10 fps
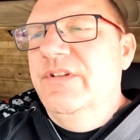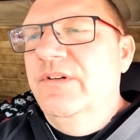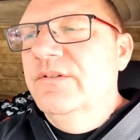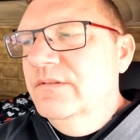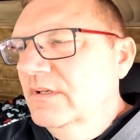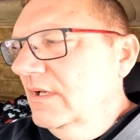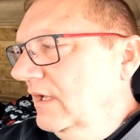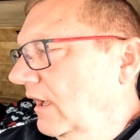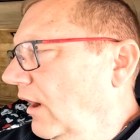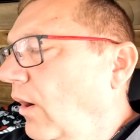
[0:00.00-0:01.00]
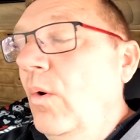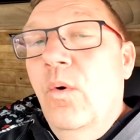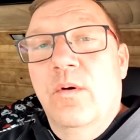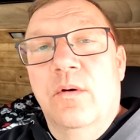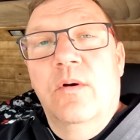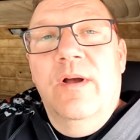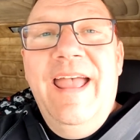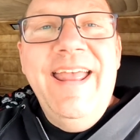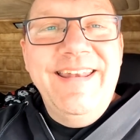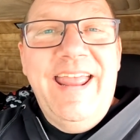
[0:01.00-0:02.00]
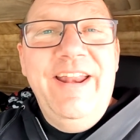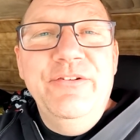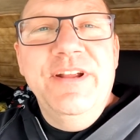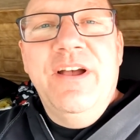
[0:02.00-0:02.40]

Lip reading: So, oh, and Andrea